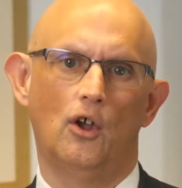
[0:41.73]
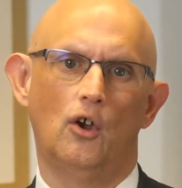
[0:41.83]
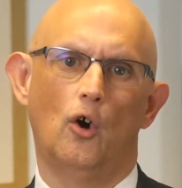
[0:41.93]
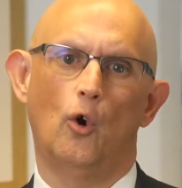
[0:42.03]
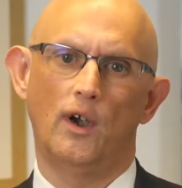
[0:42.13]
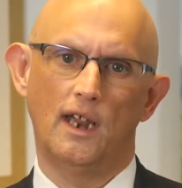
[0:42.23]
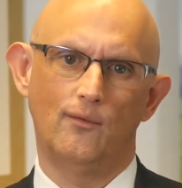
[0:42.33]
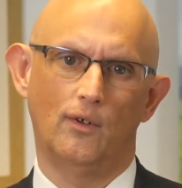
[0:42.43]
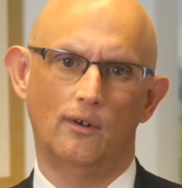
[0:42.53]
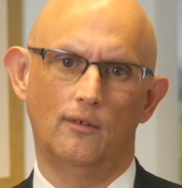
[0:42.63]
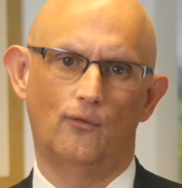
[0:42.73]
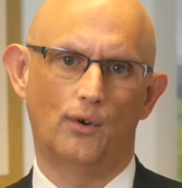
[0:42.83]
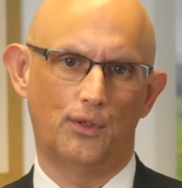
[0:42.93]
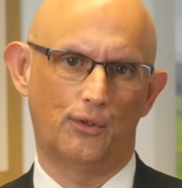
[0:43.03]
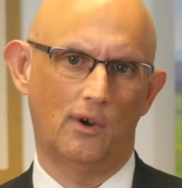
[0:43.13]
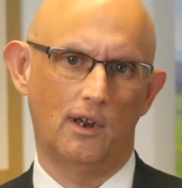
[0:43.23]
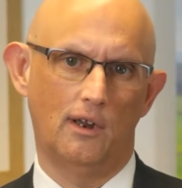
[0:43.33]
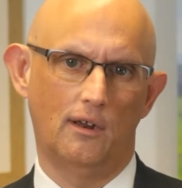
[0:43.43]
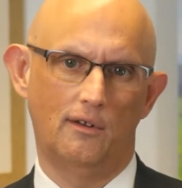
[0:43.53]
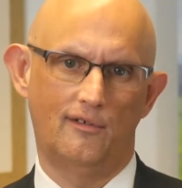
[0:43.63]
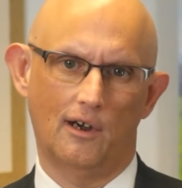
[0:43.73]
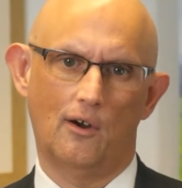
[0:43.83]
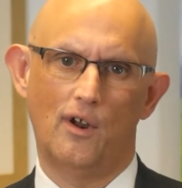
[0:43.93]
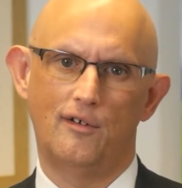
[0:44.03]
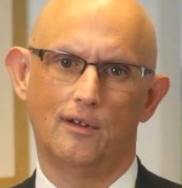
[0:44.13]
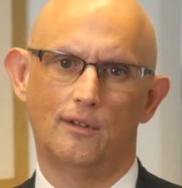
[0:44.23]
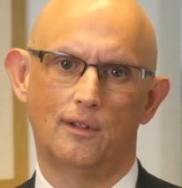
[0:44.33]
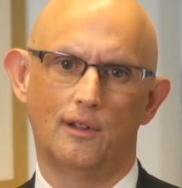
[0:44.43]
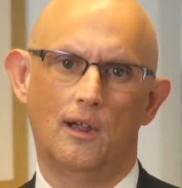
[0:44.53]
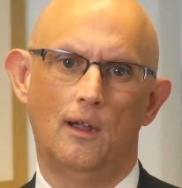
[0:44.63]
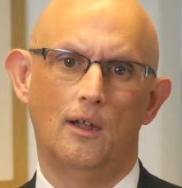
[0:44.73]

or even for 3 generations.